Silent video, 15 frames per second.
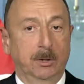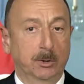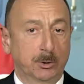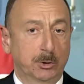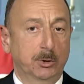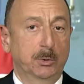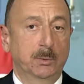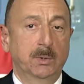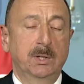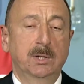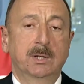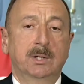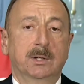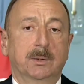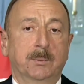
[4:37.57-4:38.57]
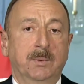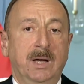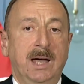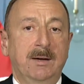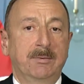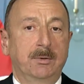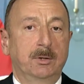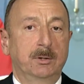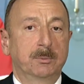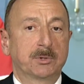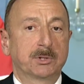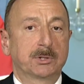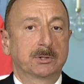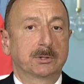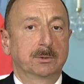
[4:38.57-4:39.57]
Also, we have
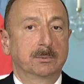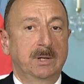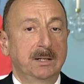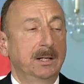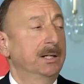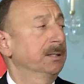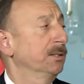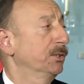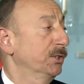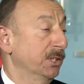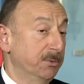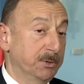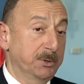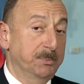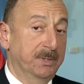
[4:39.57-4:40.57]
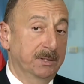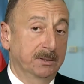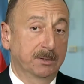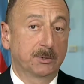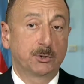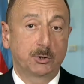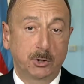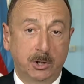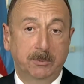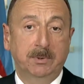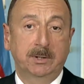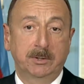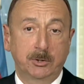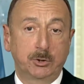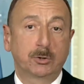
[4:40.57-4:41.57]
almost 100 servicemen
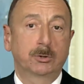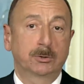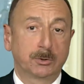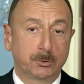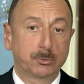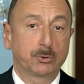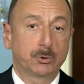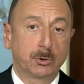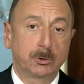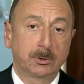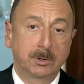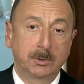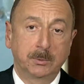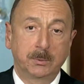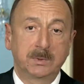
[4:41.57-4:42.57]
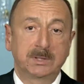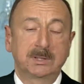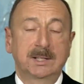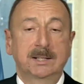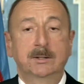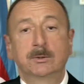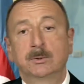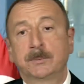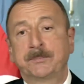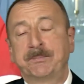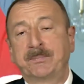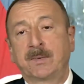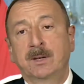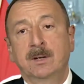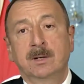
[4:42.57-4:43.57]
serving shoulder to shoulder with NATO
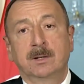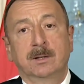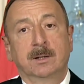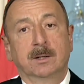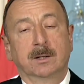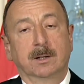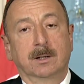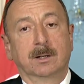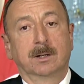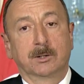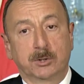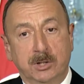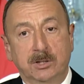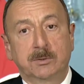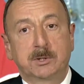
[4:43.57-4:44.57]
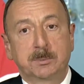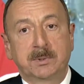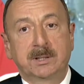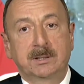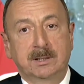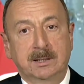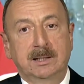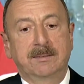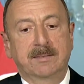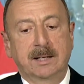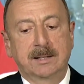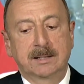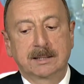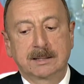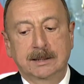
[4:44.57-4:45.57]
uh, servicemen in
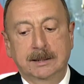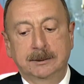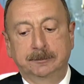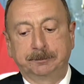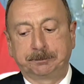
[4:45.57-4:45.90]
Afghanistan.